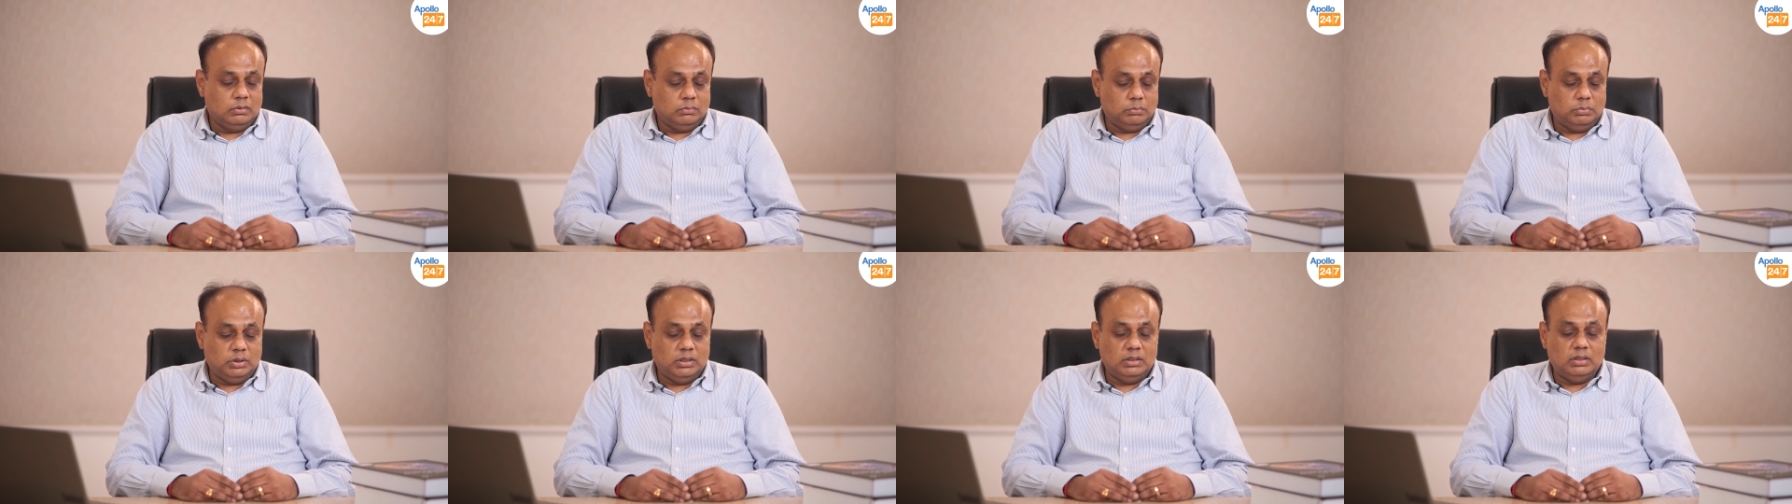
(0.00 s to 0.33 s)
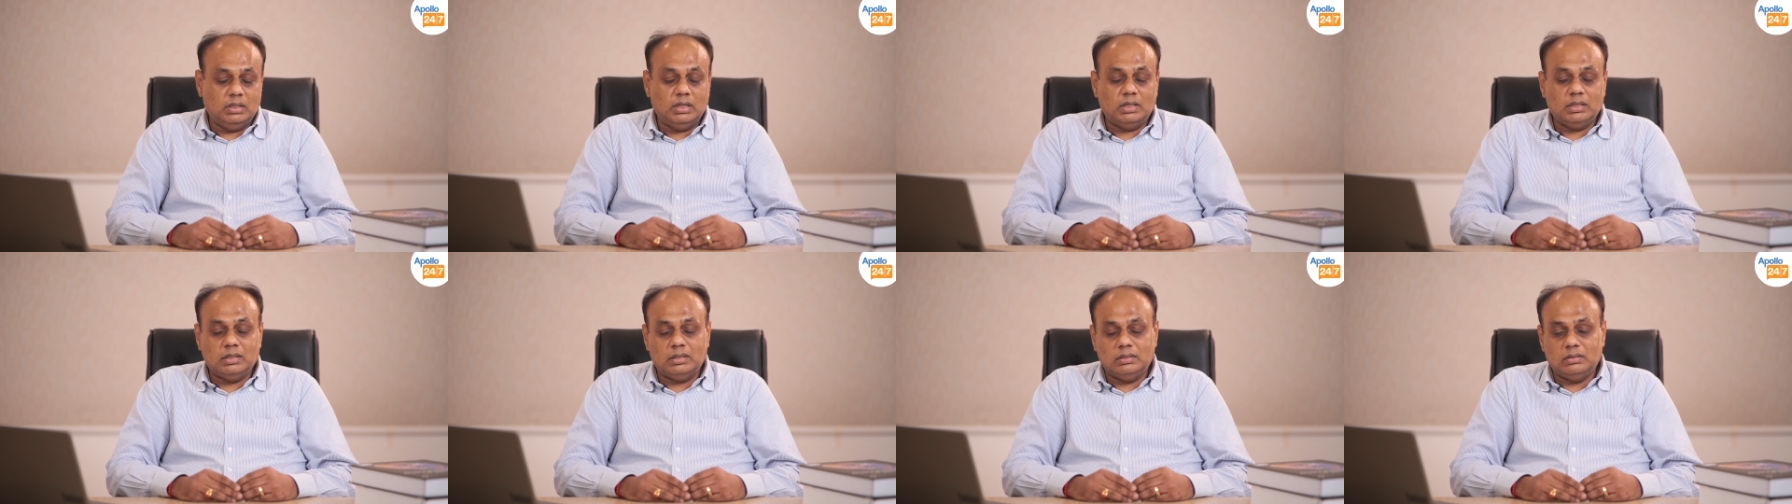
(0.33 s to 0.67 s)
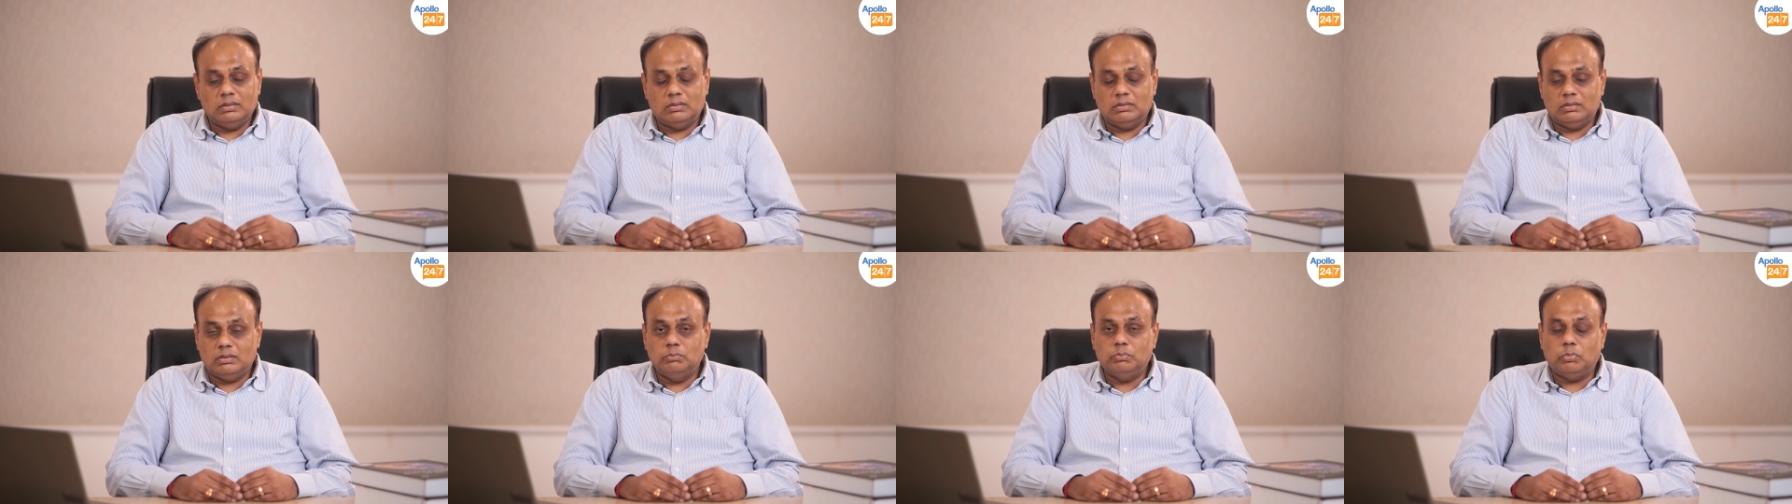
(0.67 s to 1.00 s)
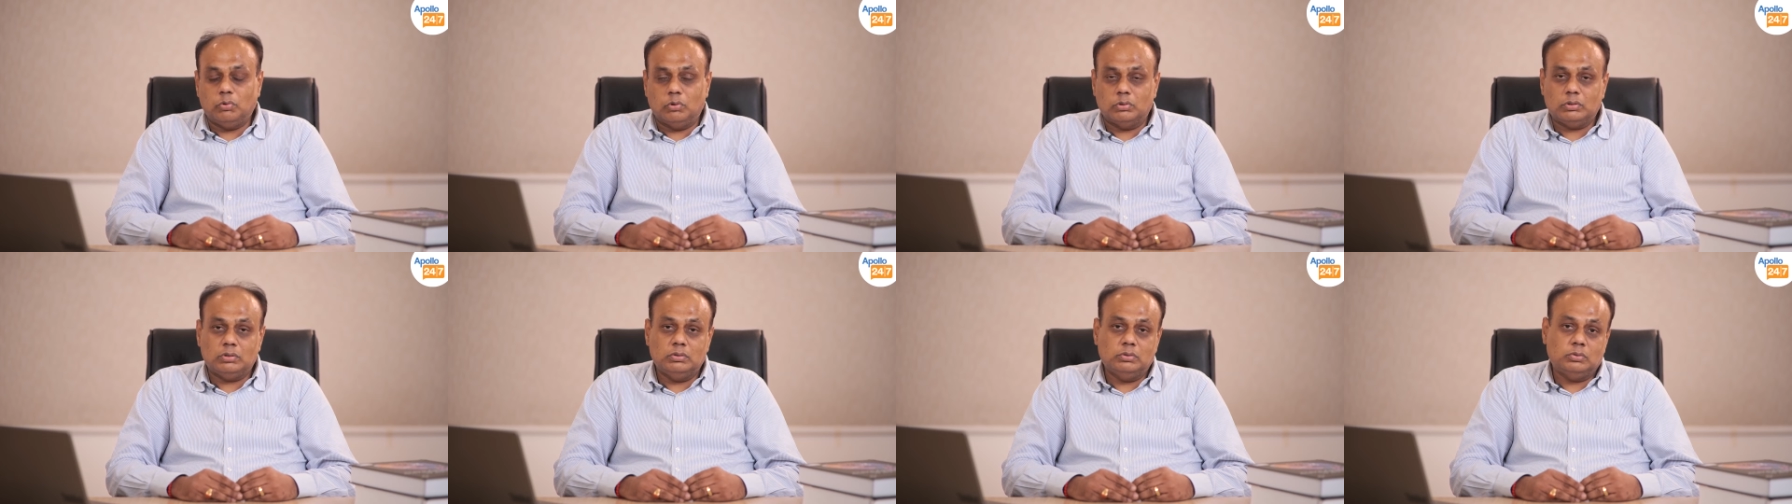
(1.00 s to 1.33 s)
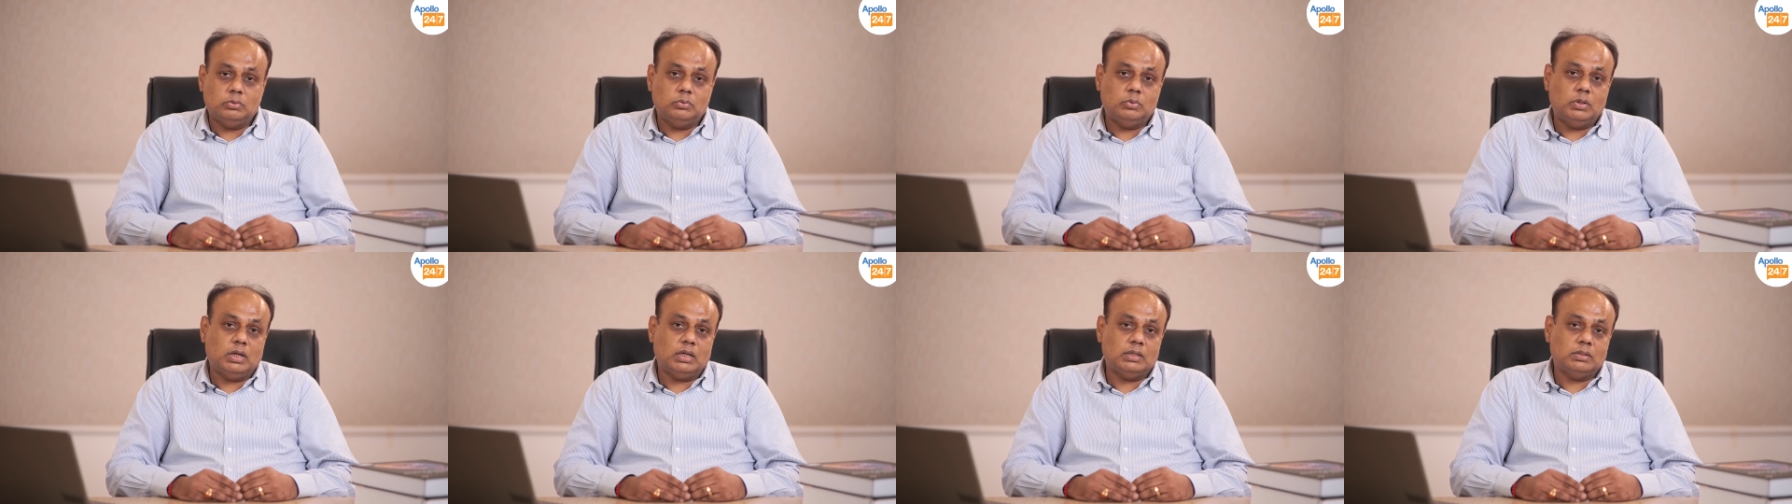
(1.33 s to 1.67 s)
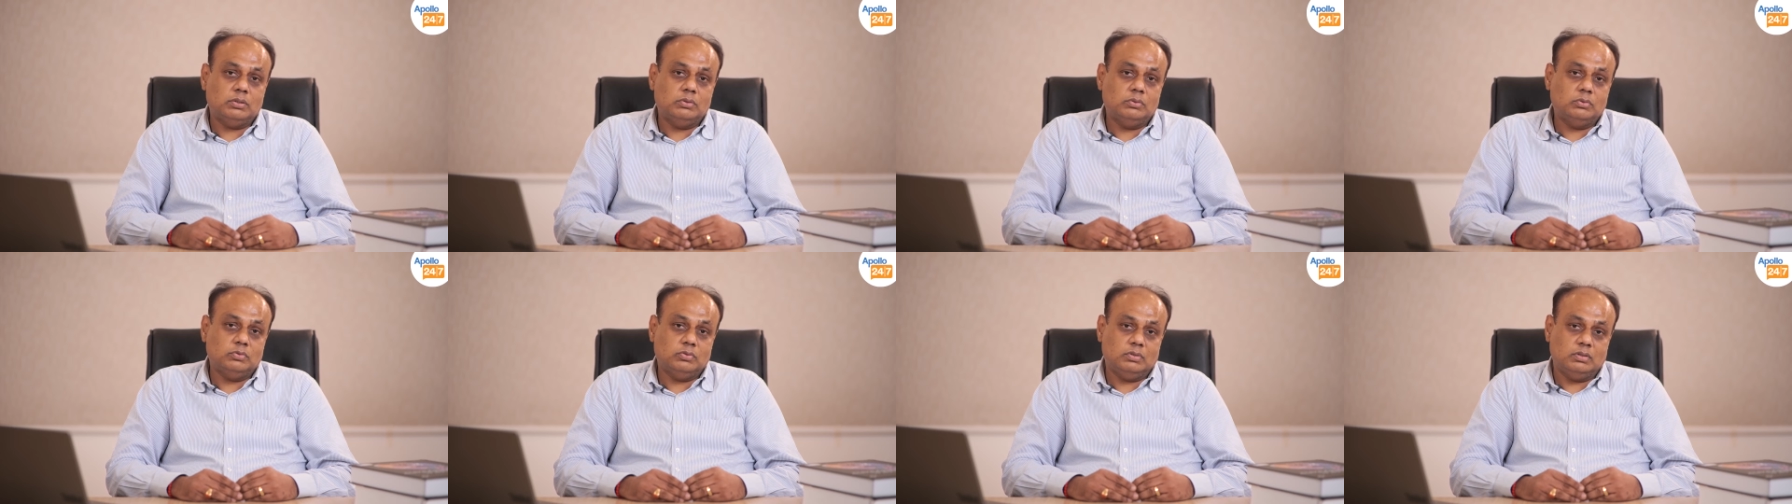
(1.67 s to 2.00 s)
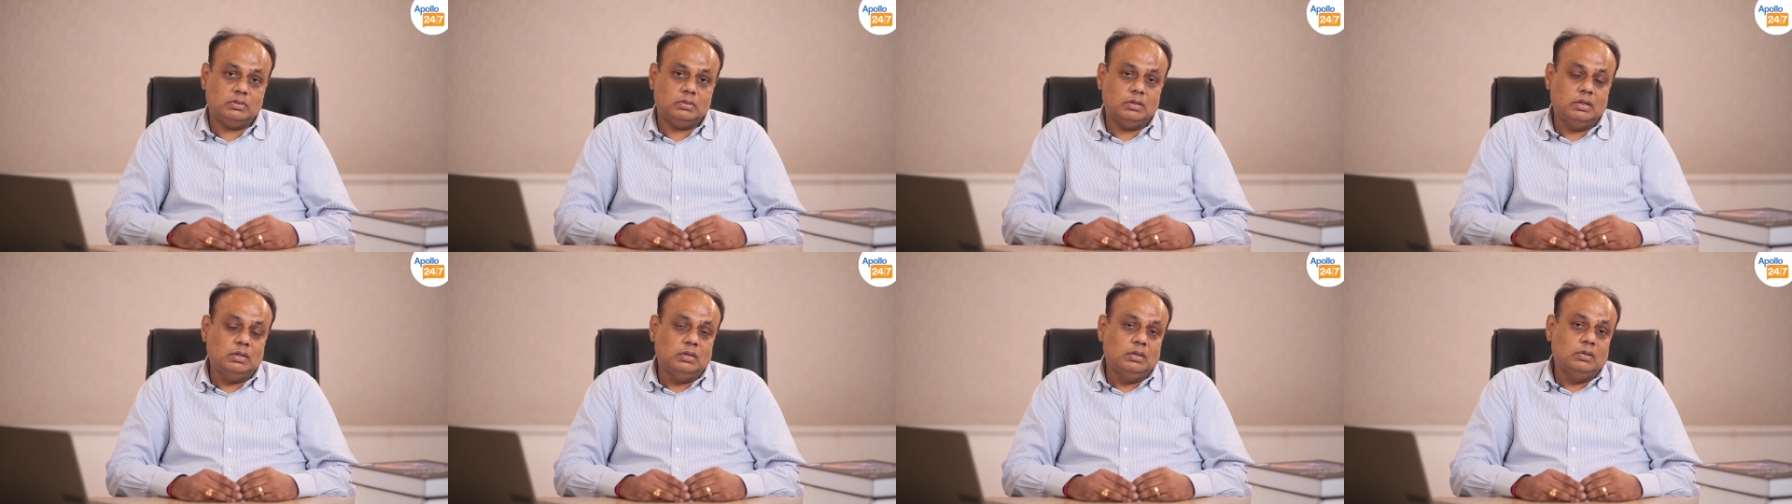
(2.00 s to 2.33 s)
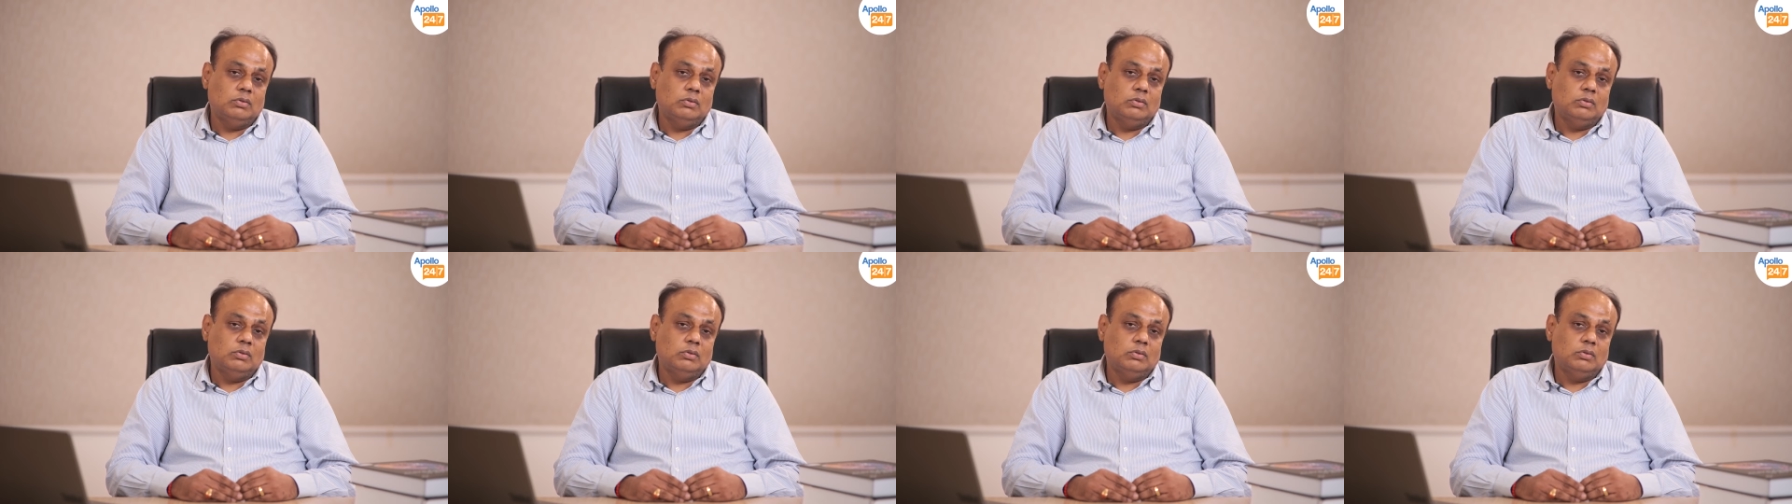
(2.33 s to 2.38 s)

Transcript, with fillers: be there and it's important to diagnose it.